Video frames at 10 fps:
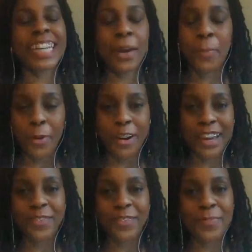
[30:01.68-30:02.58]

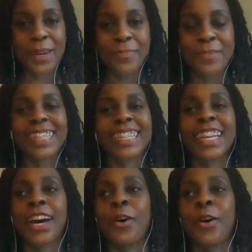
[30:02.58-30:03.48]
important for people to
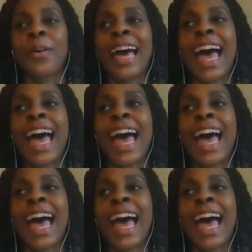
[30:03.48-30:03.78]
know.